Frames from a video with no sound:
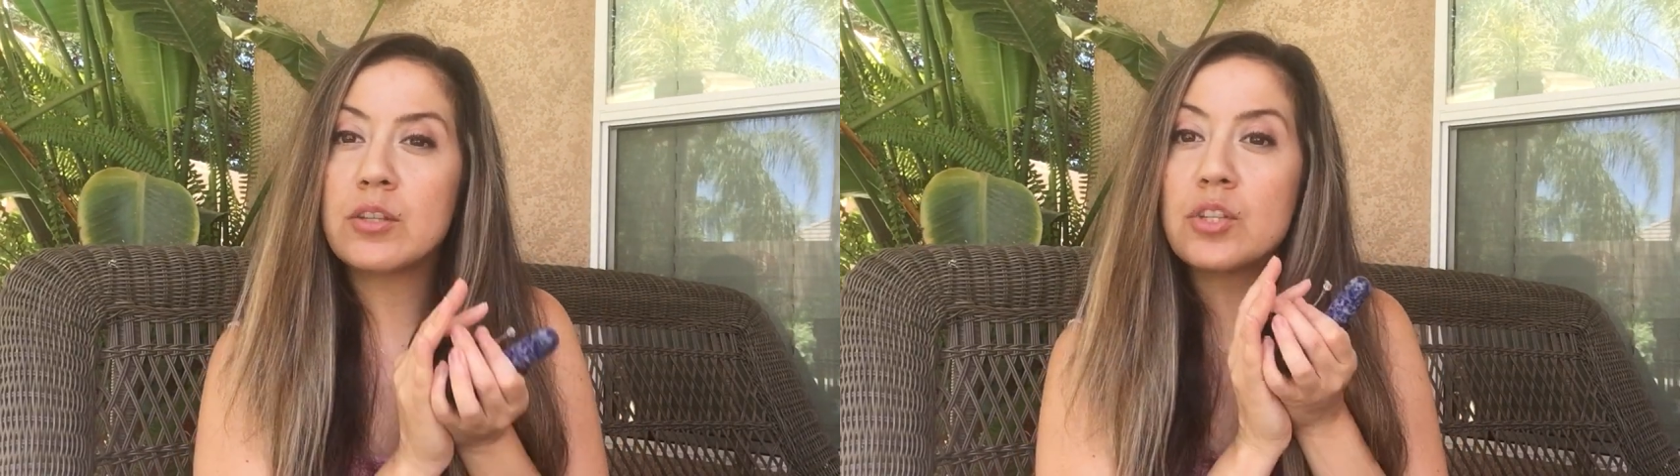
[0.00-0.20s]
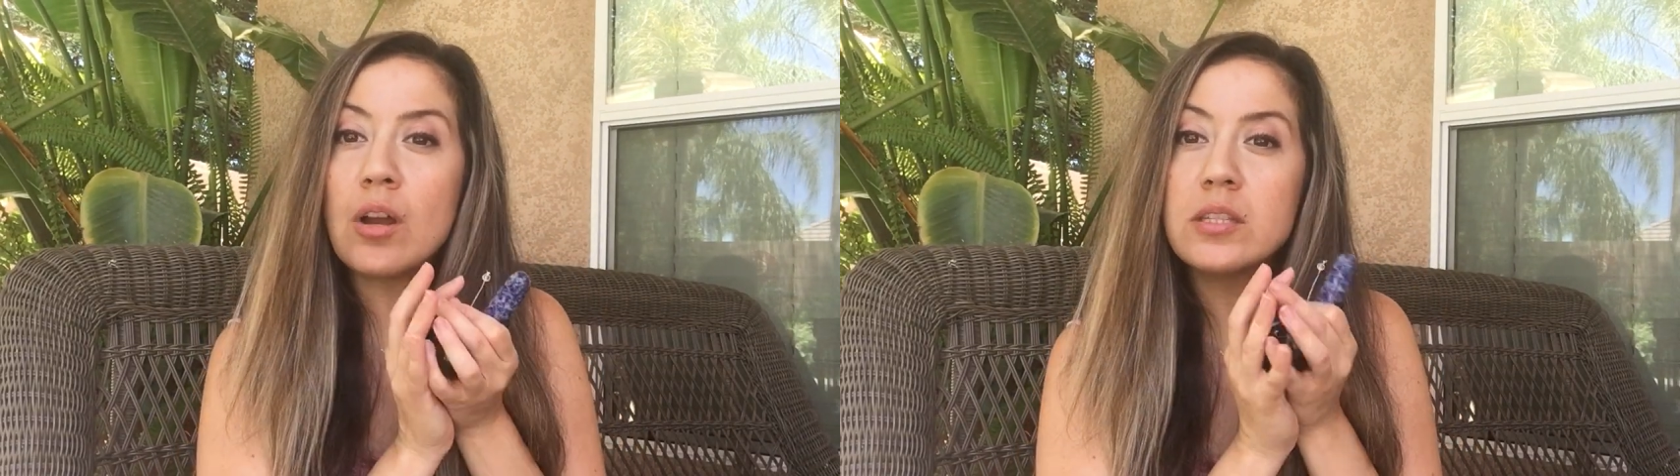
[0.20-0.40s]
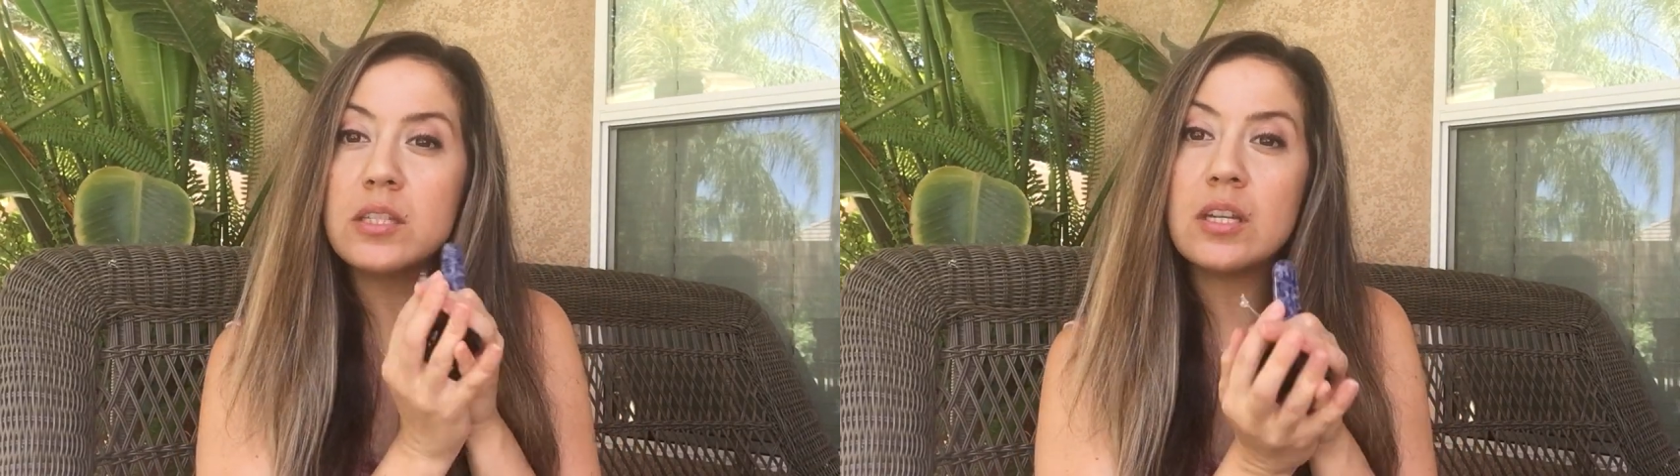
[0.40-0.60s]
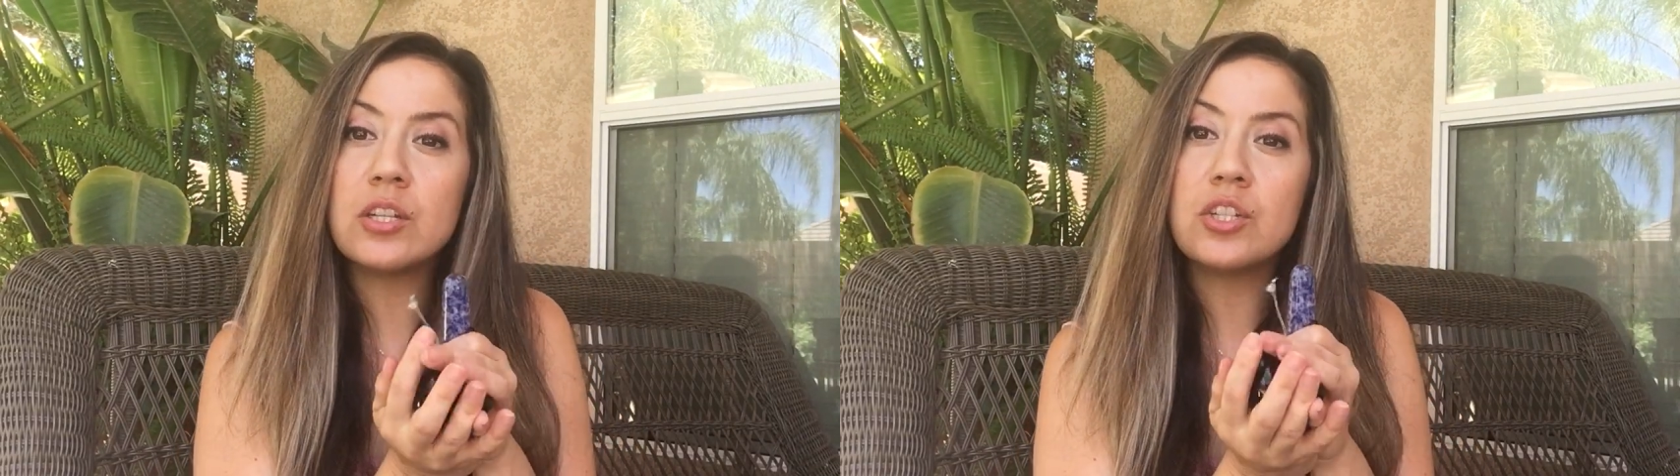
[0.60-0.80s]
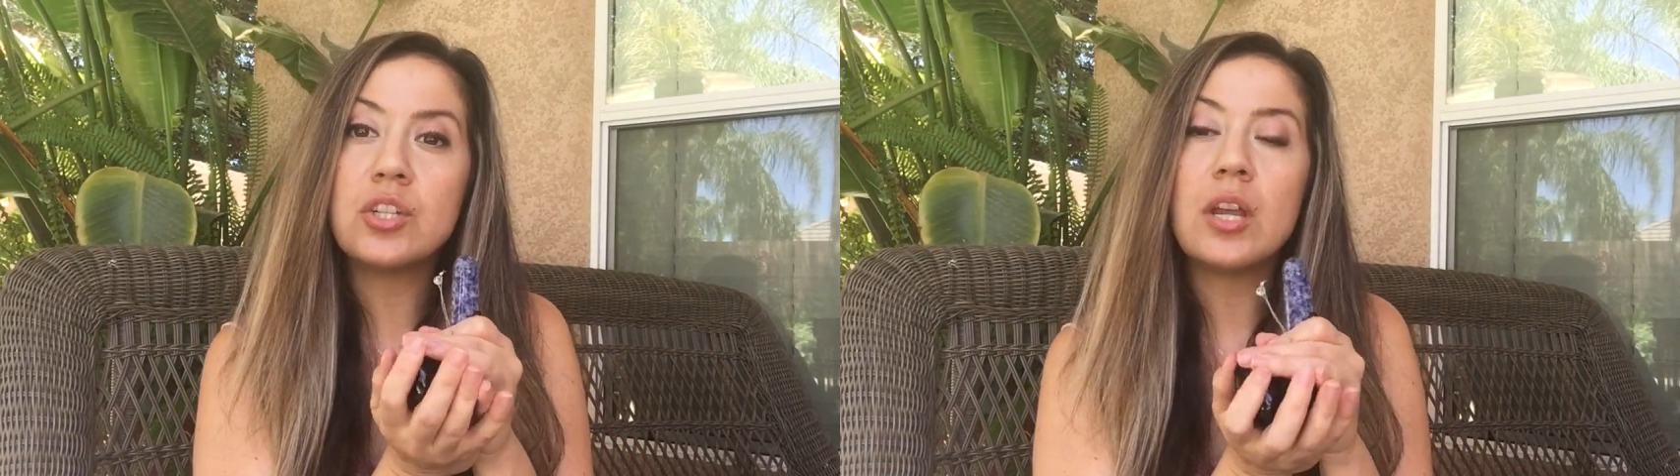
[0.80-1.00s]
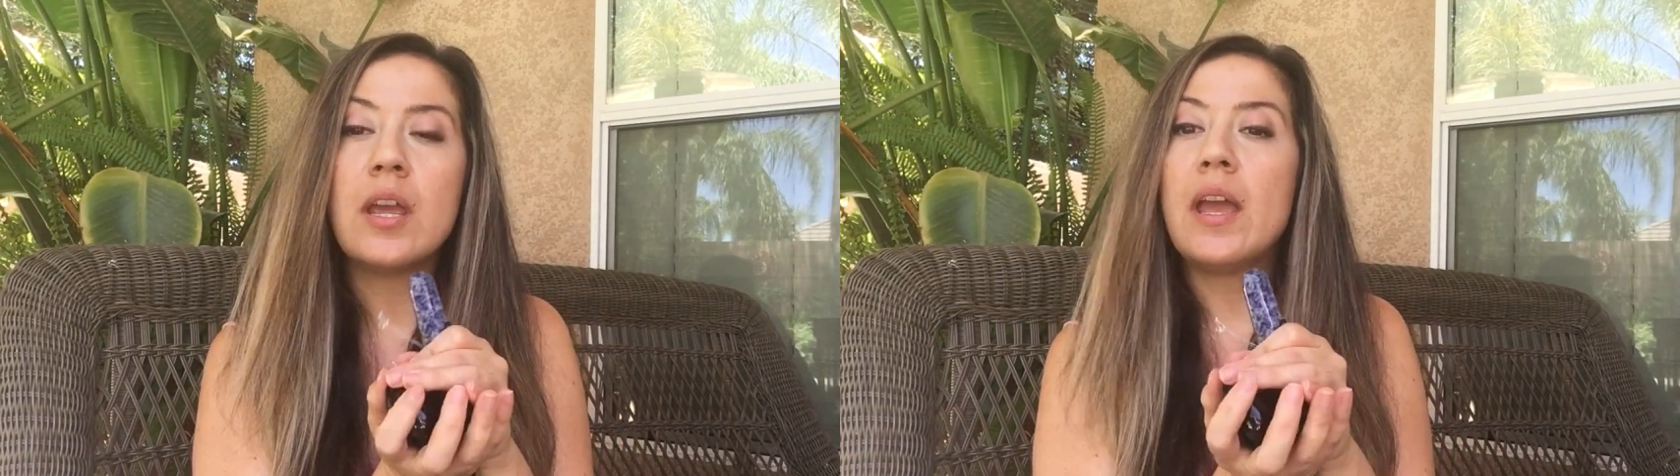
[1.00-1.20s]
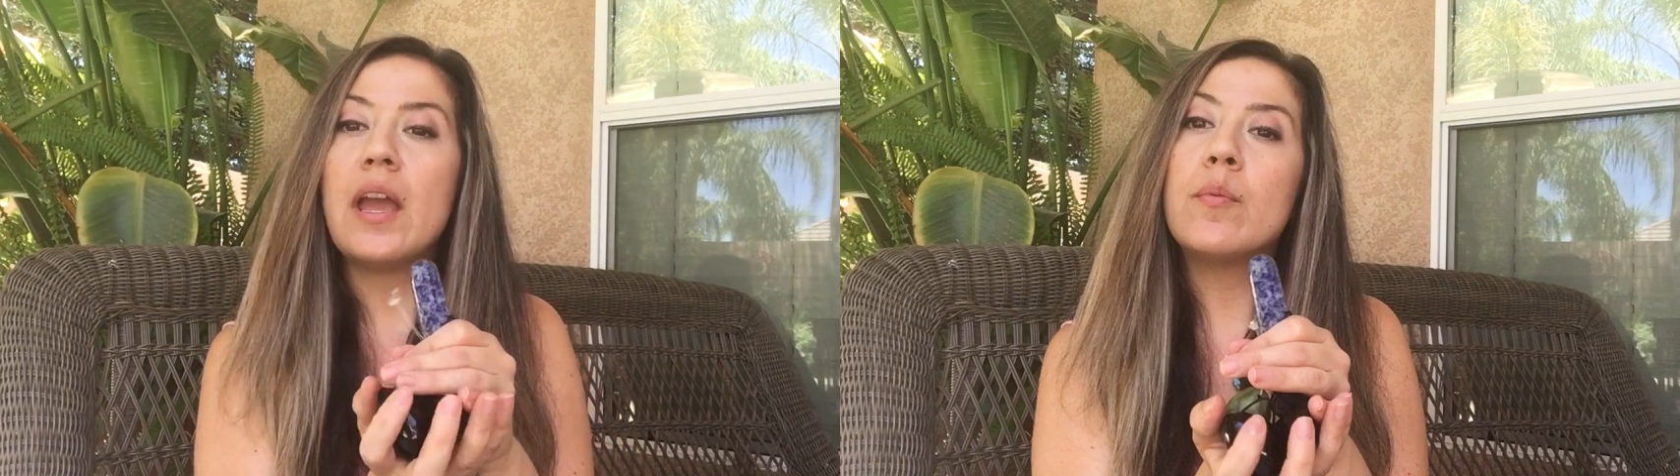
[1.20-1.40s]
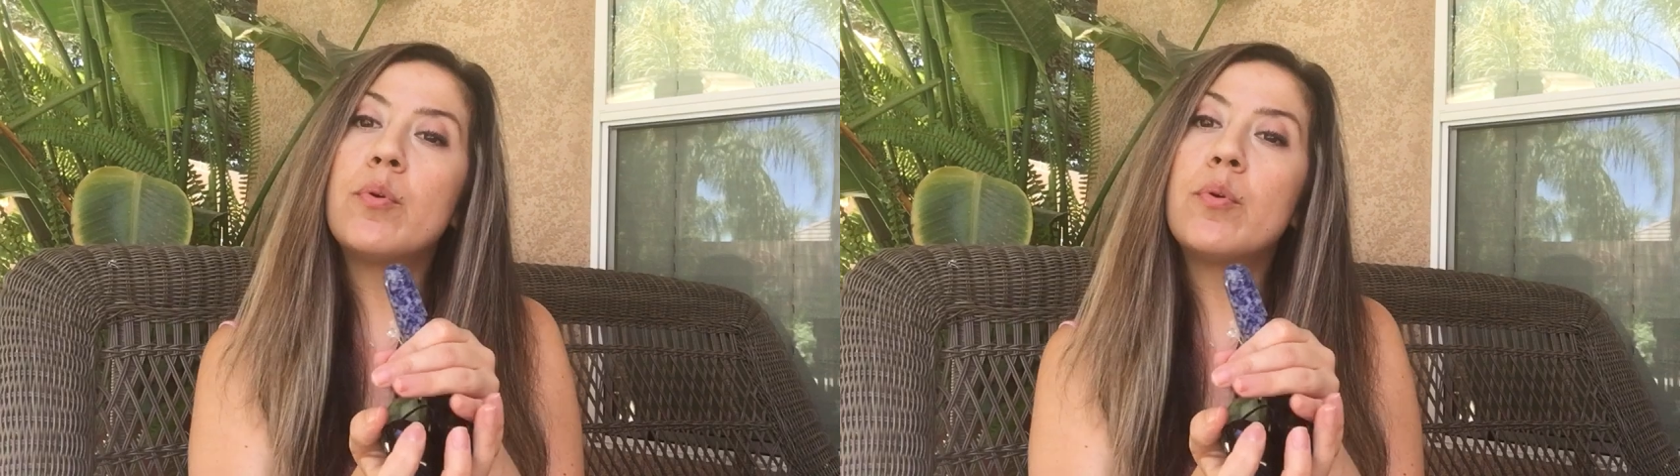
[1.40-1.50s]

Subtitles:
sauce dish and